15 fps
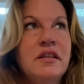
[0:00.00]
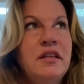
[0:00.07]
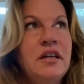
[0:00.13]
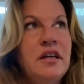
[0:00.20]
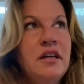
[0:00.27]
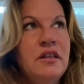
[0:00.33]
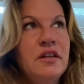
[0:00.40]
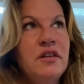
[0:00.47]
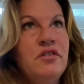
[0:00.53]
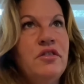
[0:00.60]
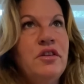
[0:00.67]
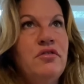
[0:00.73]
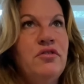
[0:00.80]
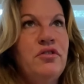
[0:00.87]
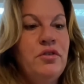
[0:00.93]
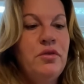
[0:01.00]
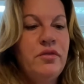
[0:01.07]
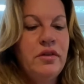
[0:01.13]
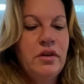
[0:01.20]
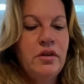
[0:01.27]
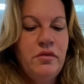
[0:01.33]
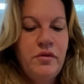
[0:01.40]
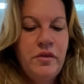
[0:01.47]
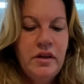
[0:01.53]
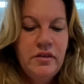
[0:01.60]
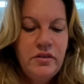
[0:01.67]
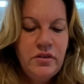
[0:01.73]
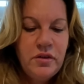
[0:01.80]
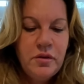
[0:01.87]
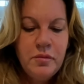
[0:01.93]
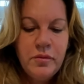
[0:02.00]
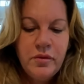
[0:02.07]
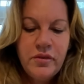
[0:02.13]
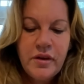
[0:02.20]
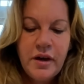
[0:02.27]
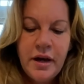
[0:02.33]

the choosing of victims,